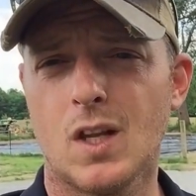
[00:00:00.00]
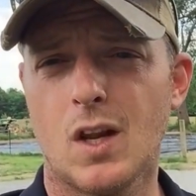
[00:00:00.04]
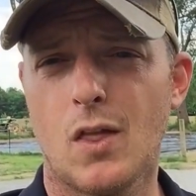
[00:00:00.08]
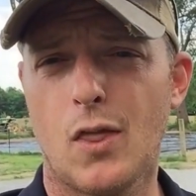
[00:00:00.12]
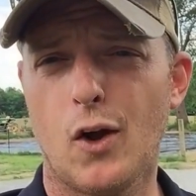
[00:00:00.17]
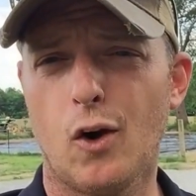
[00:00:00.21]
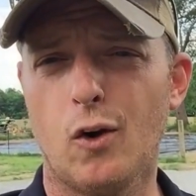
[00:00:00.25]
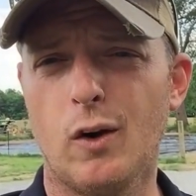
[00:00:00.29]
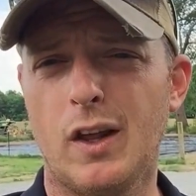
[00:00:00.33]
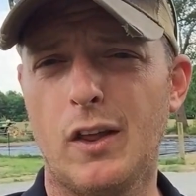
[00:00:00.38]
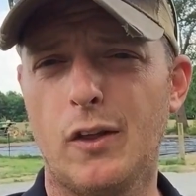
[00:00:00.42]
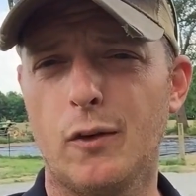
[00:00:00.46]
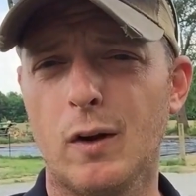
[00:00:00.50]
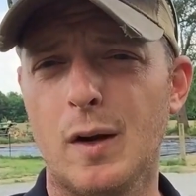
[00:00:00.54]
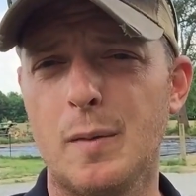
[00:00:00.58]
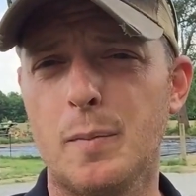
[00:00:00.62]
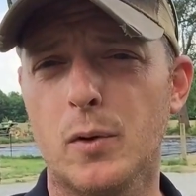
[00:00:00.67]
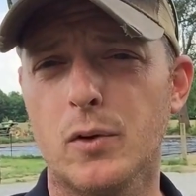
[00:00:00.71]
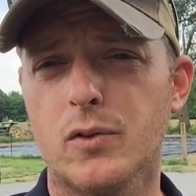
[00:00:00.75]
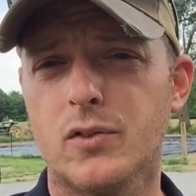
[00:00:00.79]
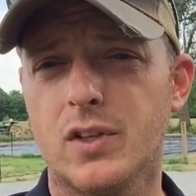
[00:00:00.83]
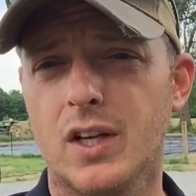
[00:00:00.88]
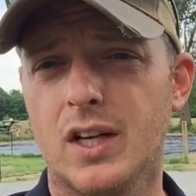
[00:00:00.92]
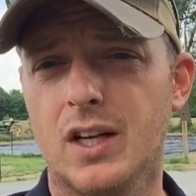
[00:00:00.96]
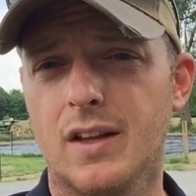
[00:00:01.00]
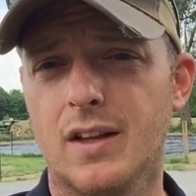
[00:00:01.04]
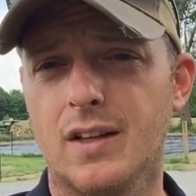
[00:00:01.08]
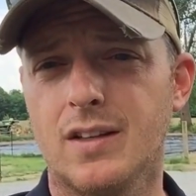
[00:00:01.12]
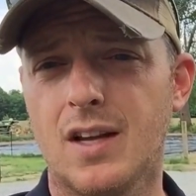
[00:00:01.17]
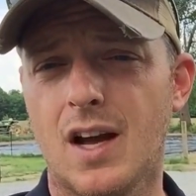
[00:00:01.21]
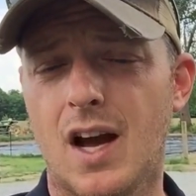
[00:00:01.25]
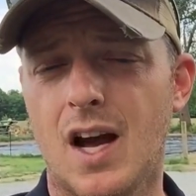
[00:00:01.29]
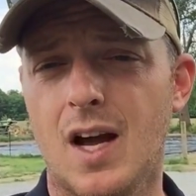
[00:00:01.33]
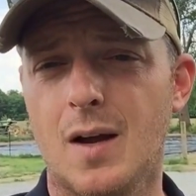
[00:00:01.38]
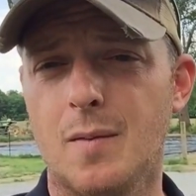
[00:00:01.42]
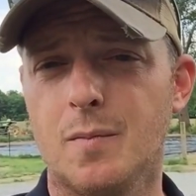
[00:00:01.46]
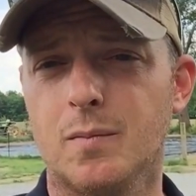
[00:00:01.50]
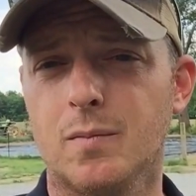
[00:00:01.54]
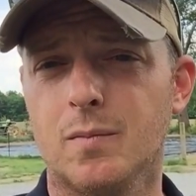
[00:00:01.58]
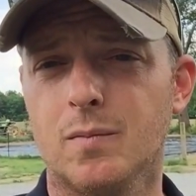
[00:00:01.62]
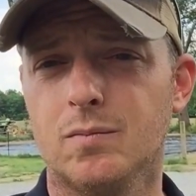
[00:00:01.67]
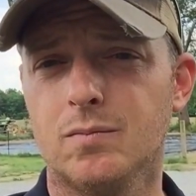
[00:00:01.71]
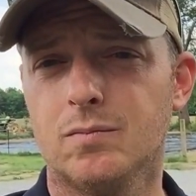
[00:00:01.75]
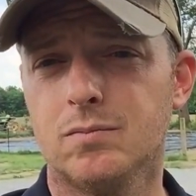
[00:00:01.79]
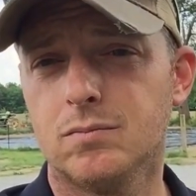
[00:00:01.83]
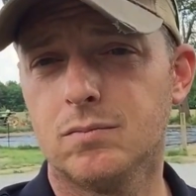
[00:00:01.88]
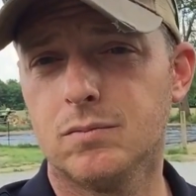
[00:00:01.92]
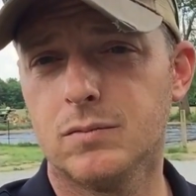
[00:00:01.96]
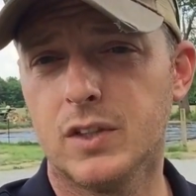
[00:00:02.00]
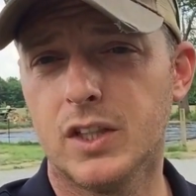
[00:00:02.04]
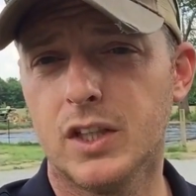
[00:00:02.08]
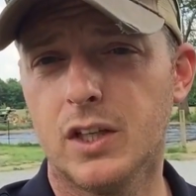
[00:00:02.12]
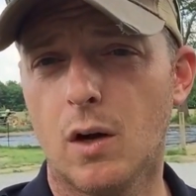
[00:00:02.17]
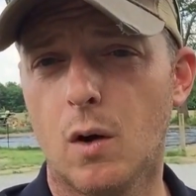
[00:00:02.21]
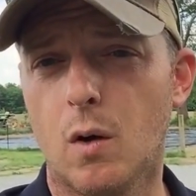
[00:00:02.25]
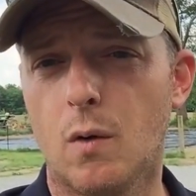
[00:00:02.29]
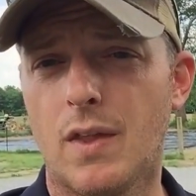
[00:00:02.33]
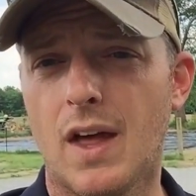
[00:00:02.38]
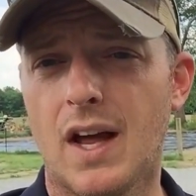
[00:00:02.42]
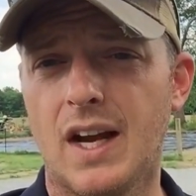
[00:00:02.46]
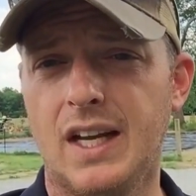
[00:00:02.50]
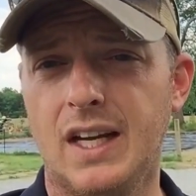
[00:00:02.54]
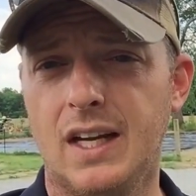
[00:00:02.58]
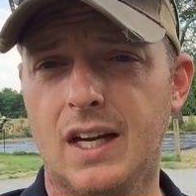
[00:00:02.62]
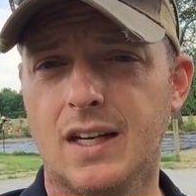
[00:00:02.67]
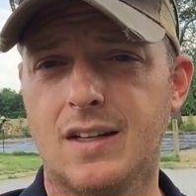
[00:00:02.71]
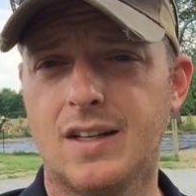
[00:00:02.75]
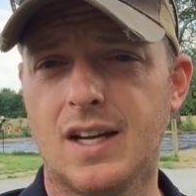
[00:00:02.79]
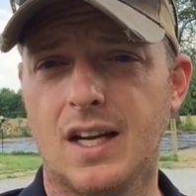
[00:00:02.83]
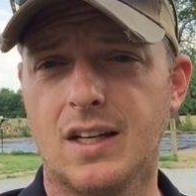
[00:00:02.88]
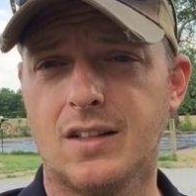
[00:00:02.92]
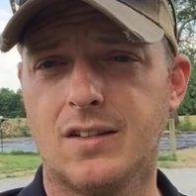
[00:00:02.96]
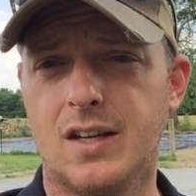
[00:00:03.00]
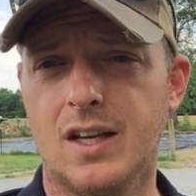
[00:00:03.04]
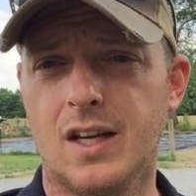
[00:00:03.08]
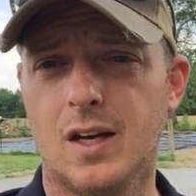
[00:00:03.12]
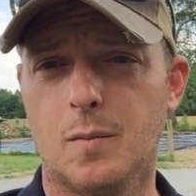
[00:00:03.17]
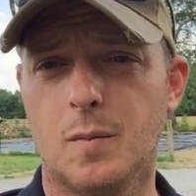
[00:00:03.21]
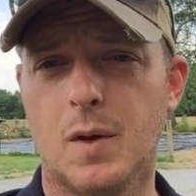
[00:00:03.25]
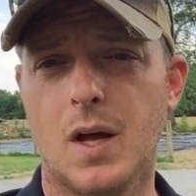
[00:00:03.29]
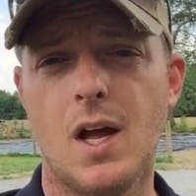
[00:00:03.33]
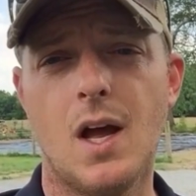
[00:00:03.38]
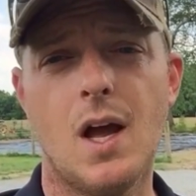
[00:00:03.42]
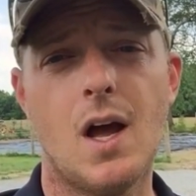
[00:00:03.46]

33% of the time, that it takes him.